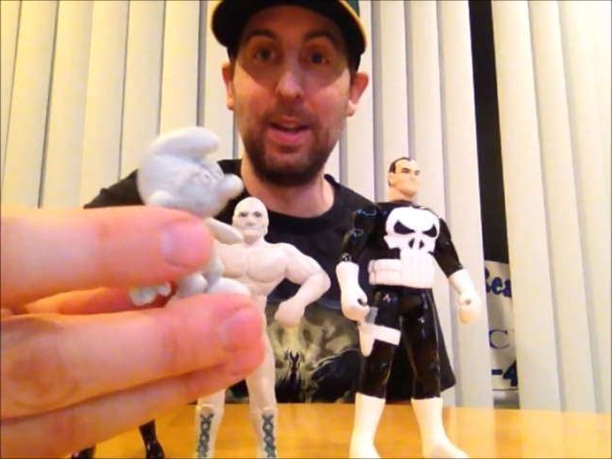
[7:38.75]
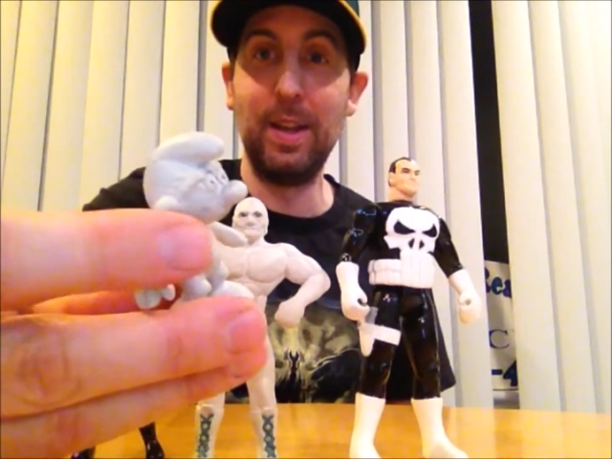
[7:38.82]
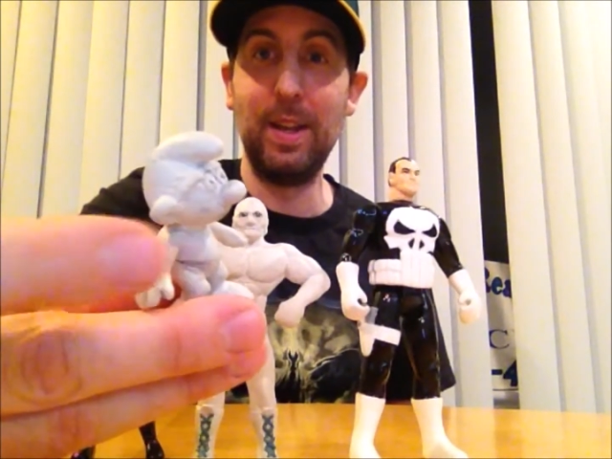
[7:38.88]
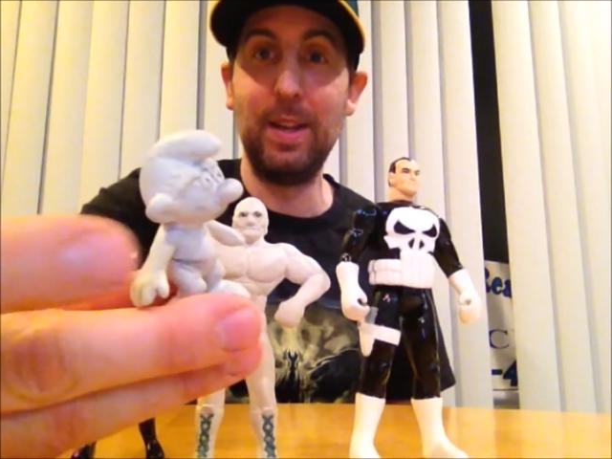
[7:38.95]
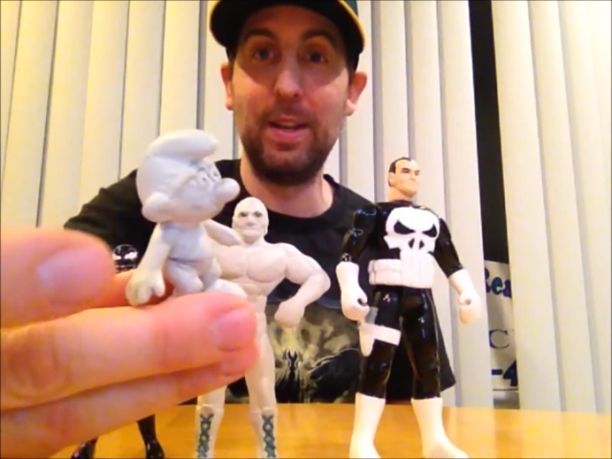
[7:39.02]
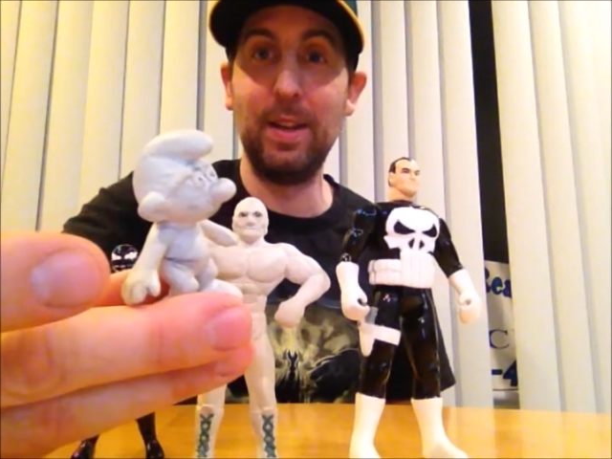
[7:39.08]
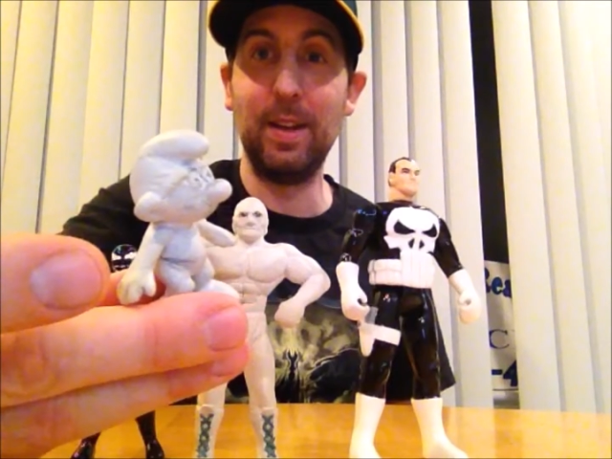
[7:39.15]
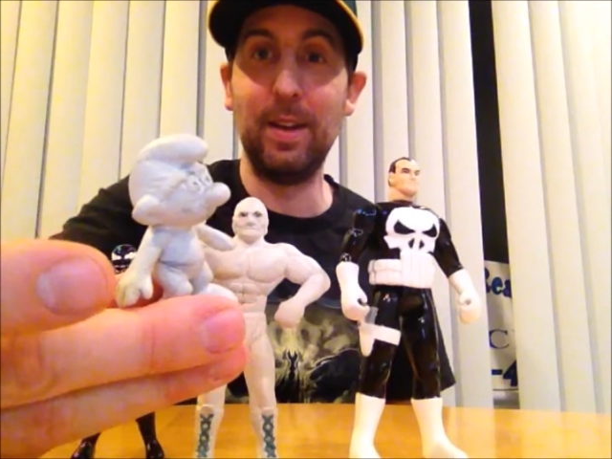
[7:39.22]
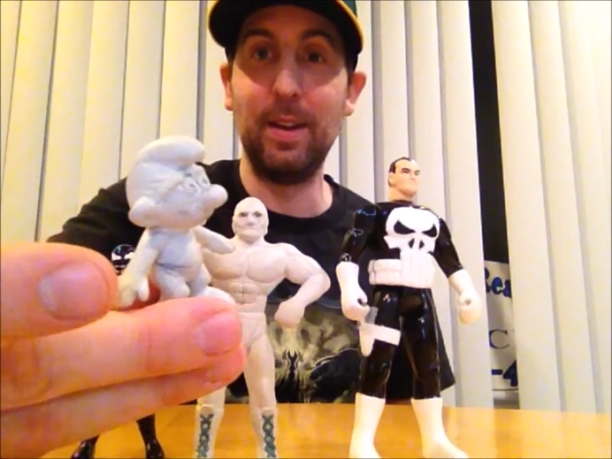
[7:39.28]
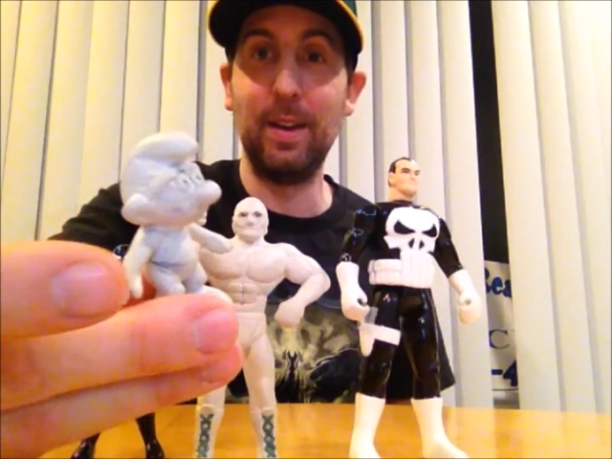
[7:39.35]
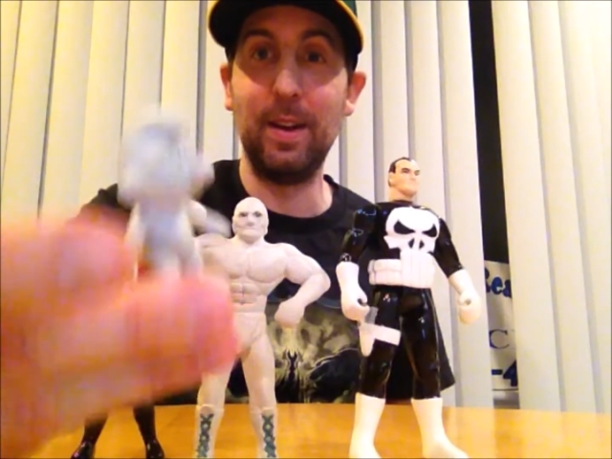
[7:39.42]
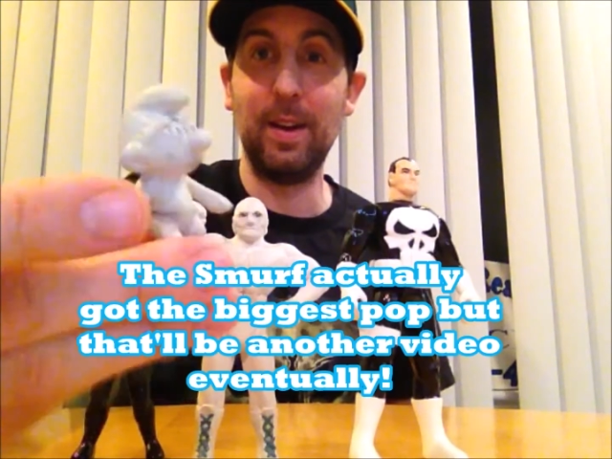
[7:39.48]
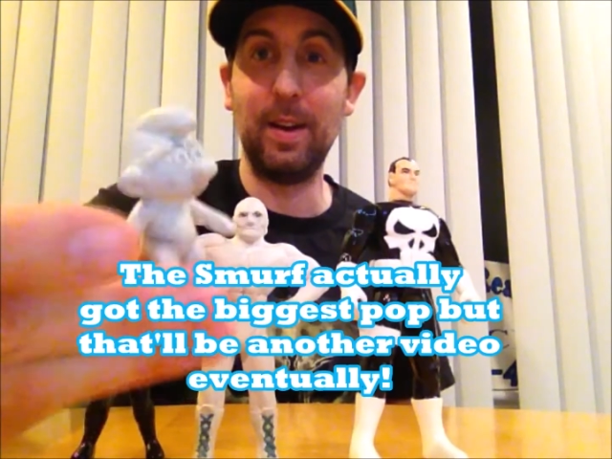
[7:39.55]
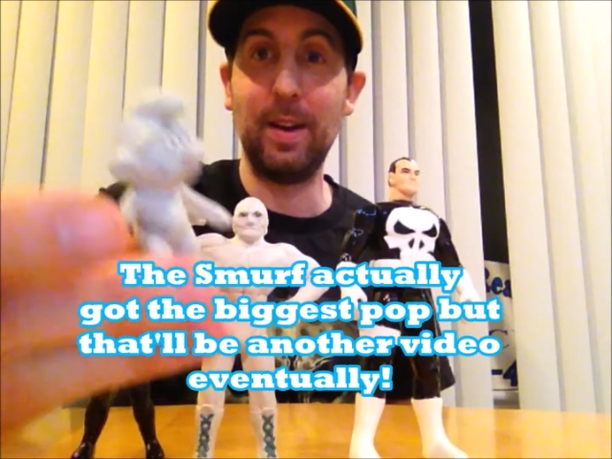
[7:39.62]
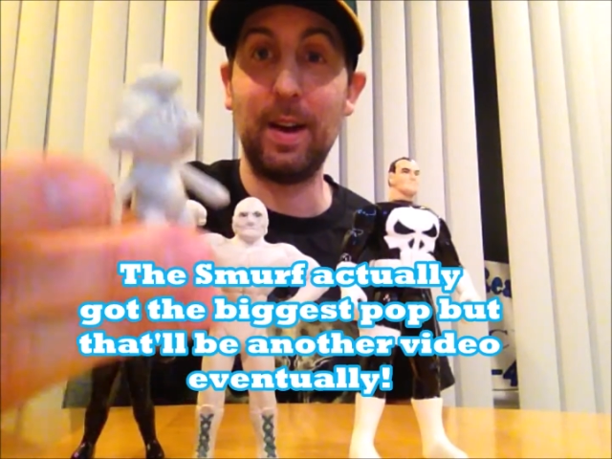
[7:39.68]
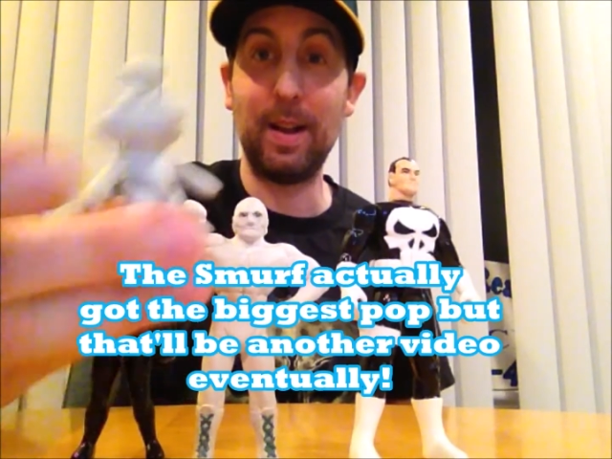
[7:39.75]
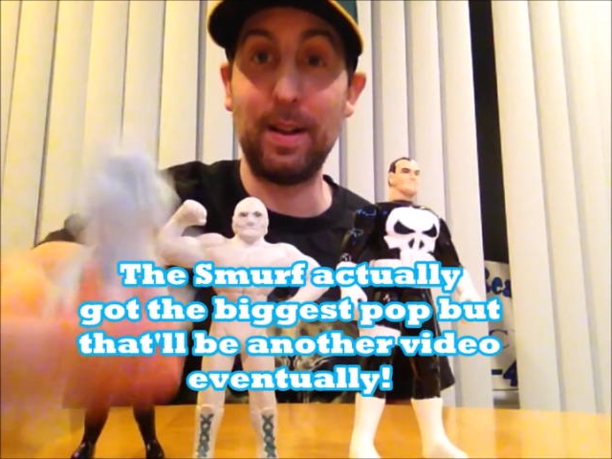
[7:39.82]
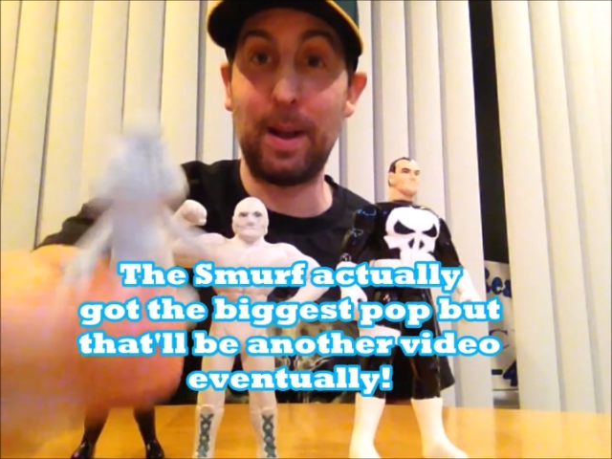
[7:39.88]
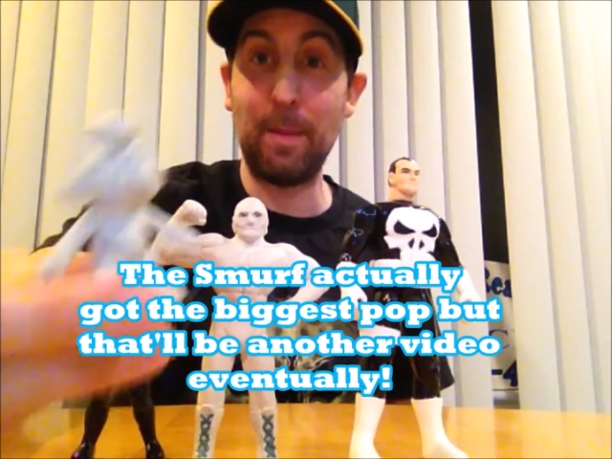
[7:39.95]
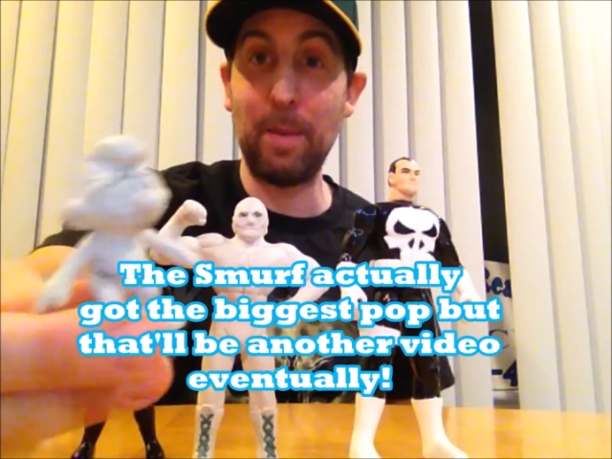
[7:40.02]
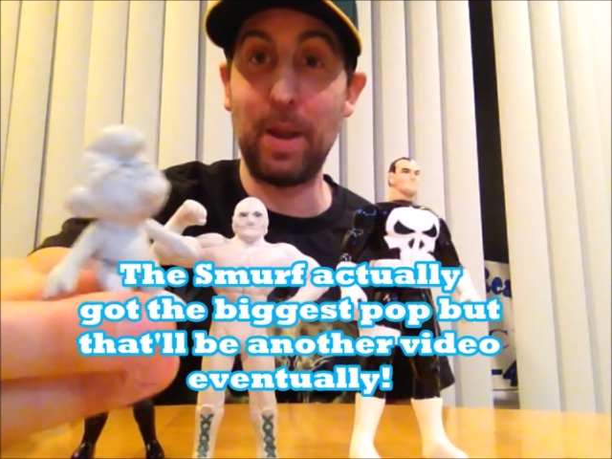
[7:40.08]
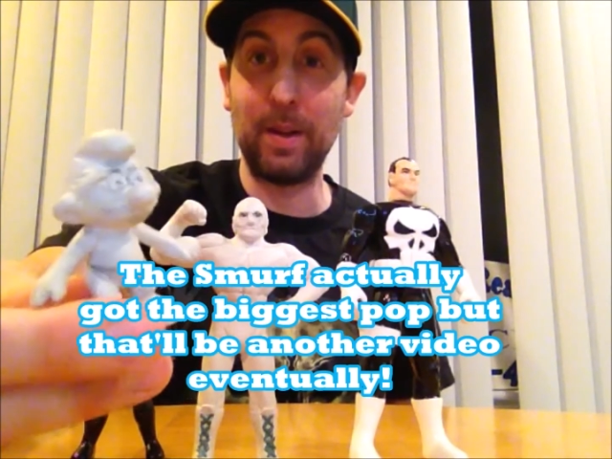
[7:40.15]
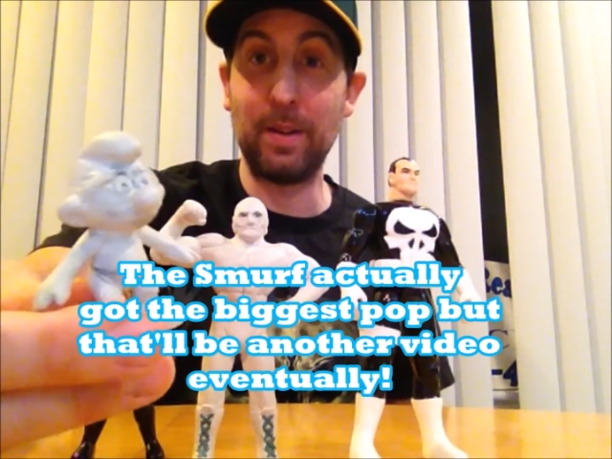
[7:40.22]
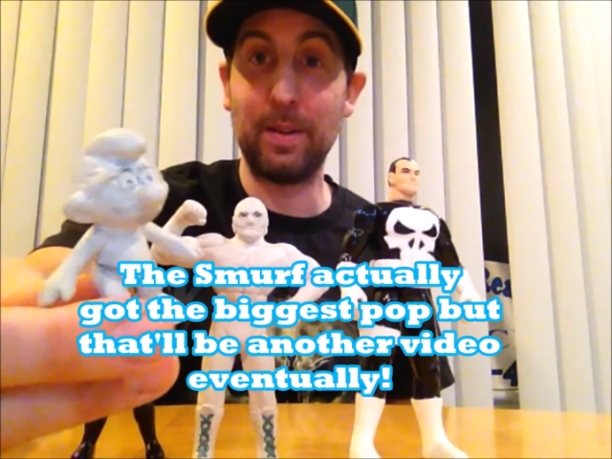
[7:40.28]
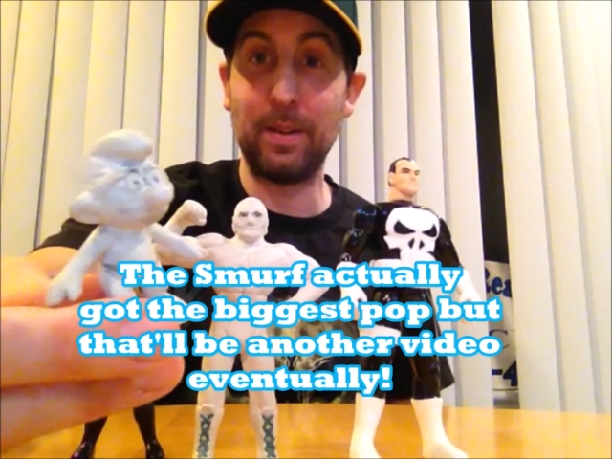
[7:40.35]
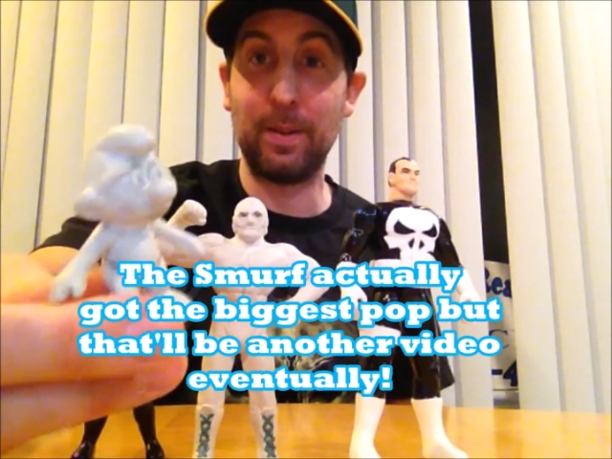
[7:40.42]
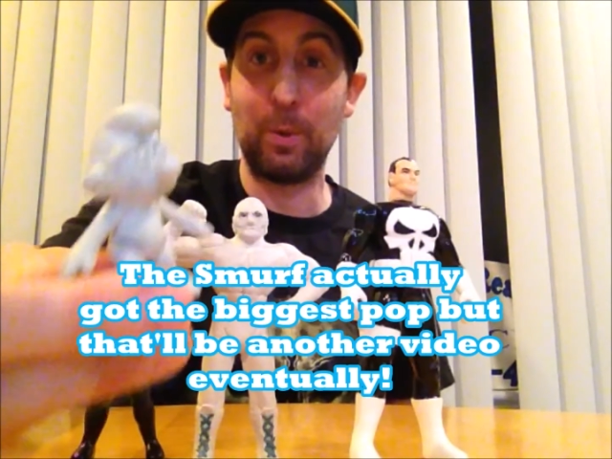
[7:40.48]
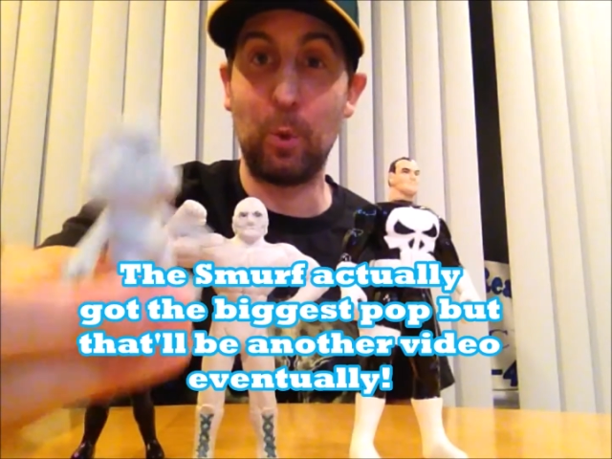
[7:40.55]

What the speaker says: He did. I'm not